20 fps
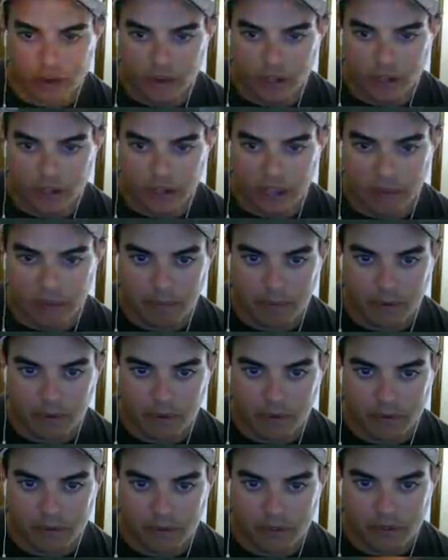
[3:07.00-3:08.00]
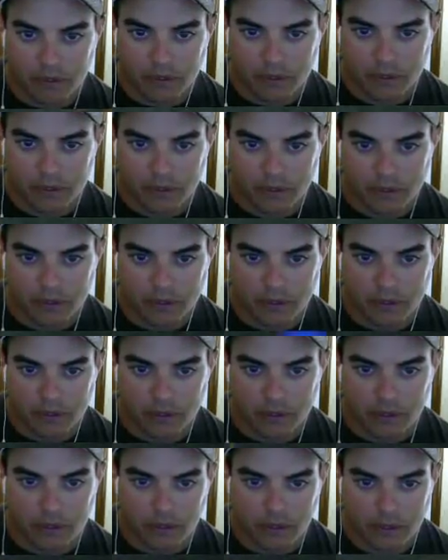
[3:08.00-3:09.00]
get that boost.
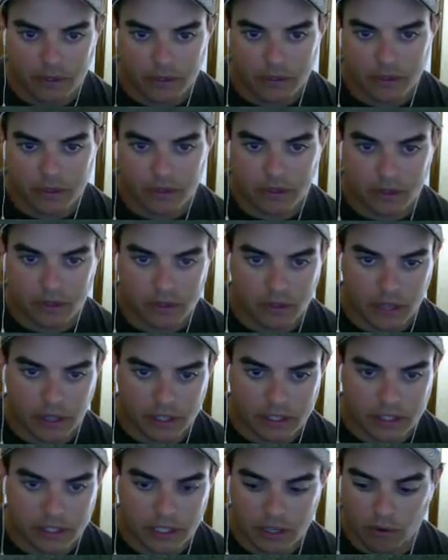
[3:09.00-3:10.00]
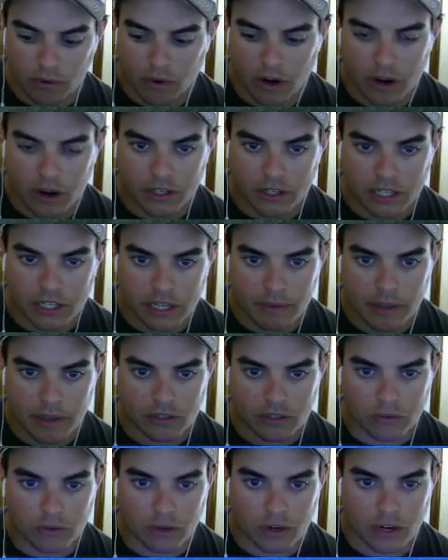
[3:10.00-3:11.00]
Let's see where our
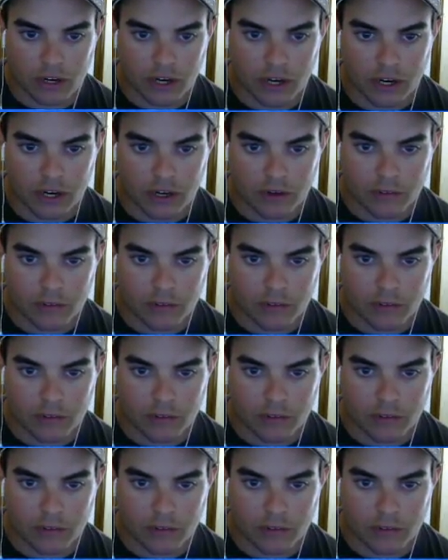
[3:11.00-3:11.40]
teammates were here.